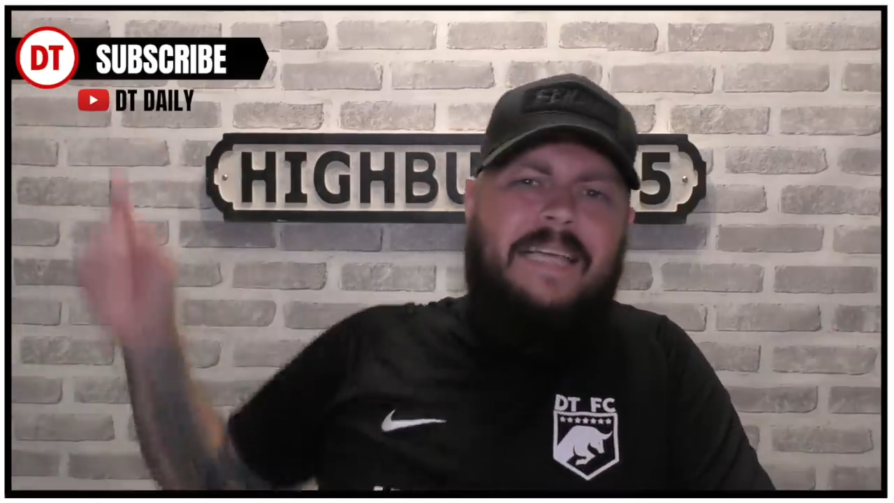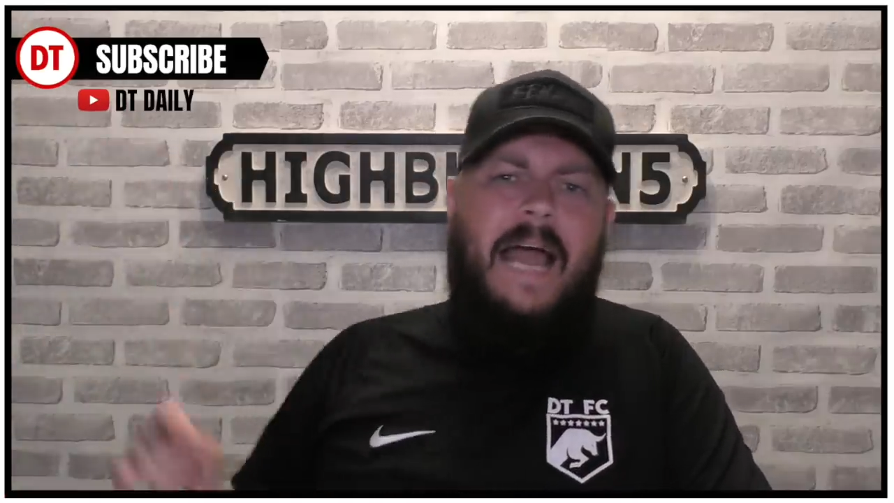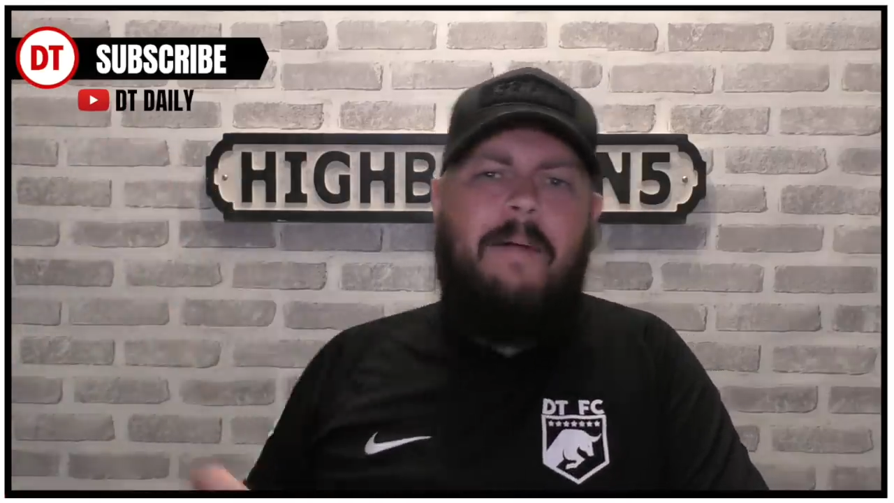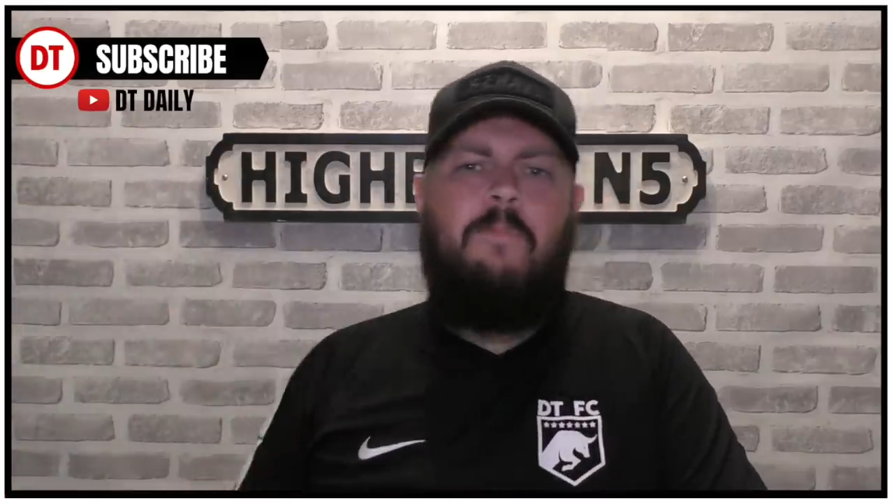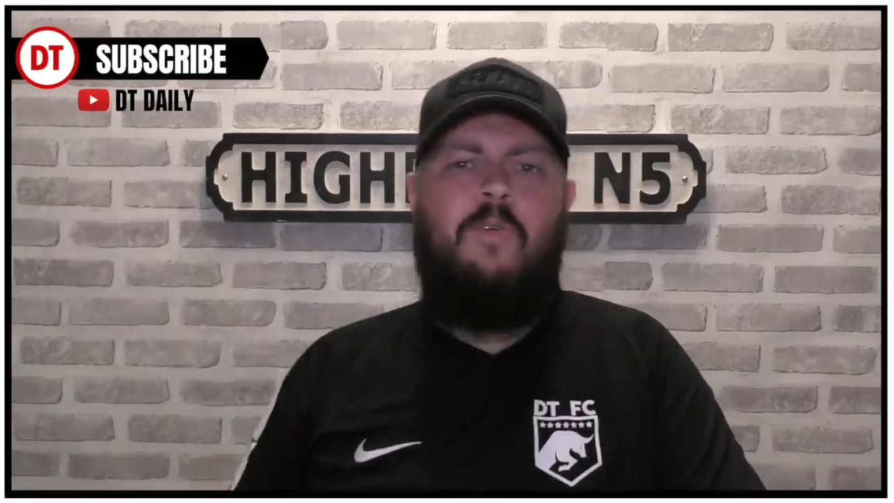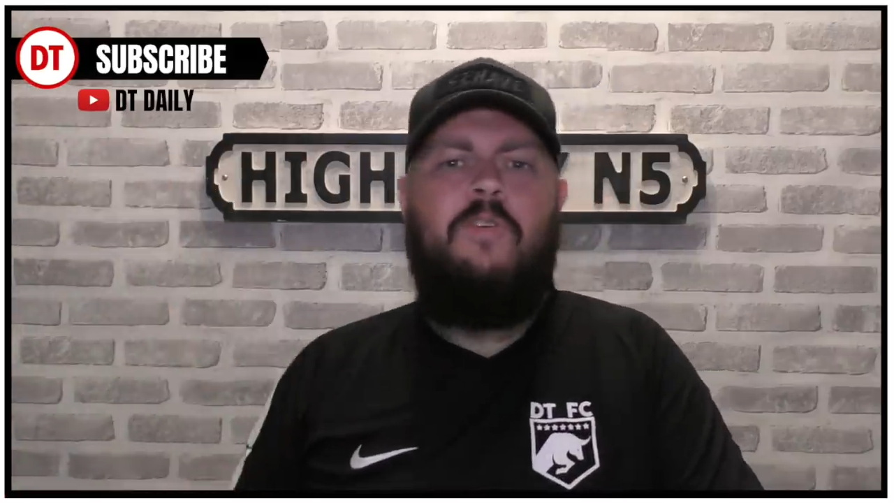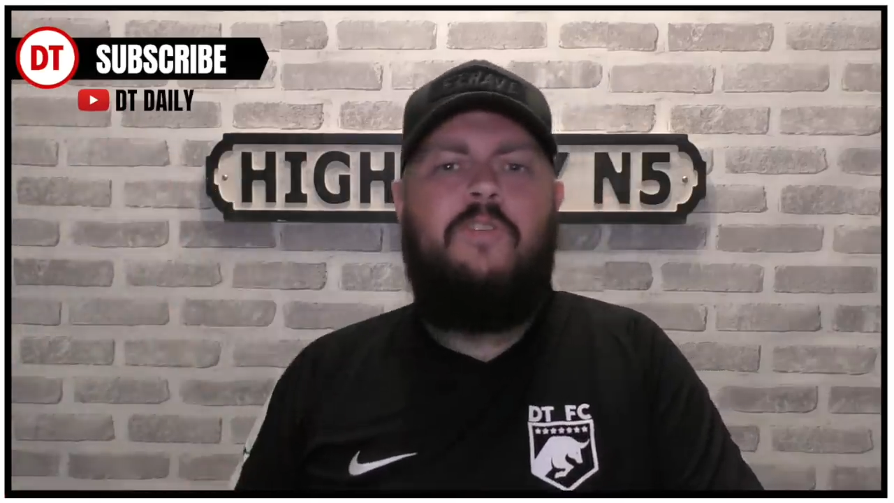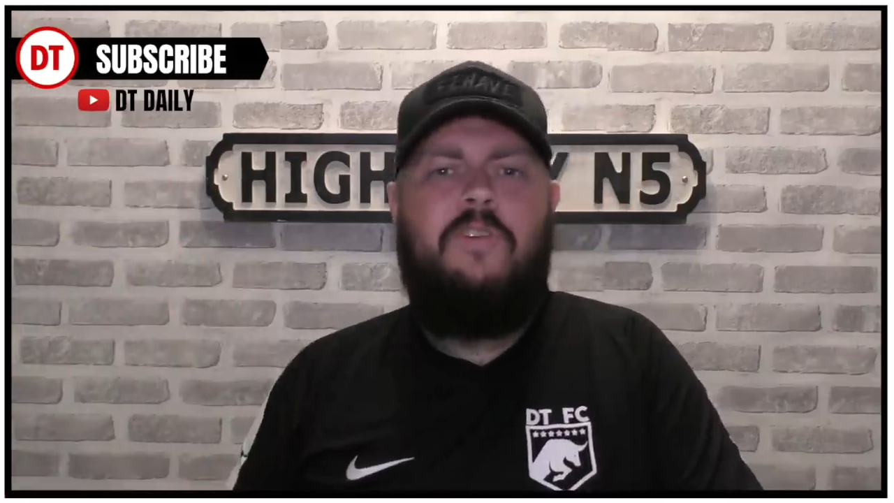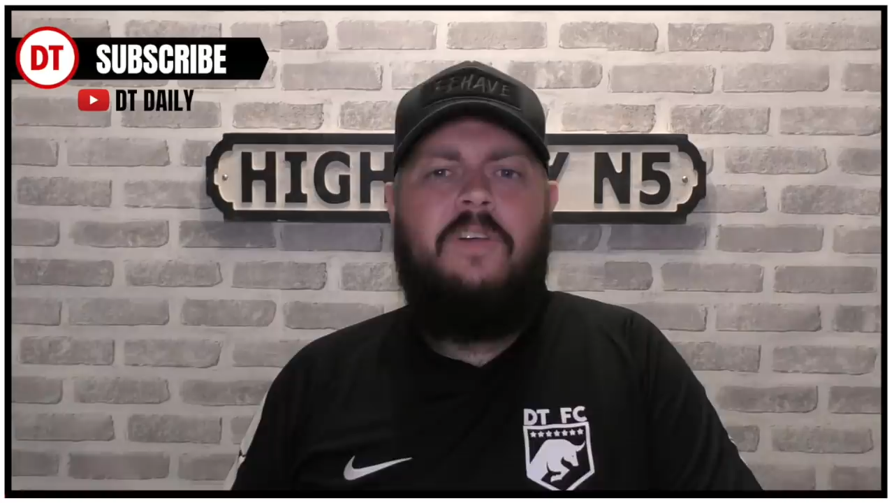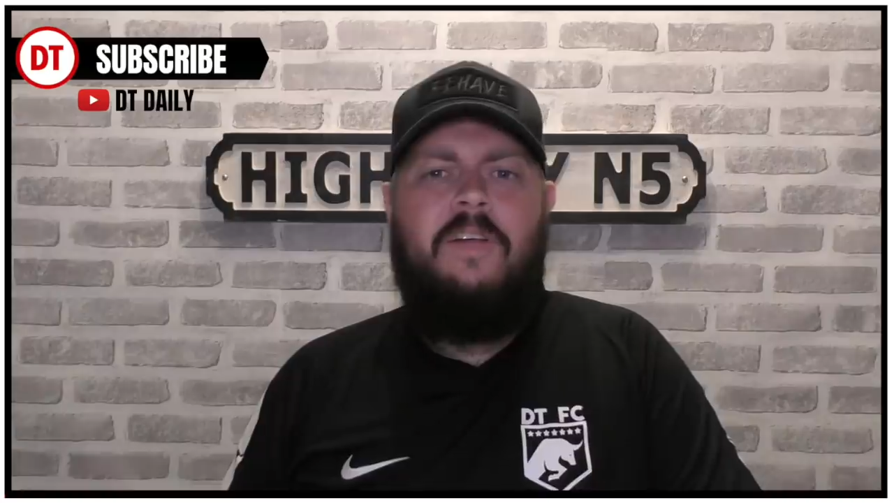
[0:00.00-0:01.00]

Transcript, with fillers: cameras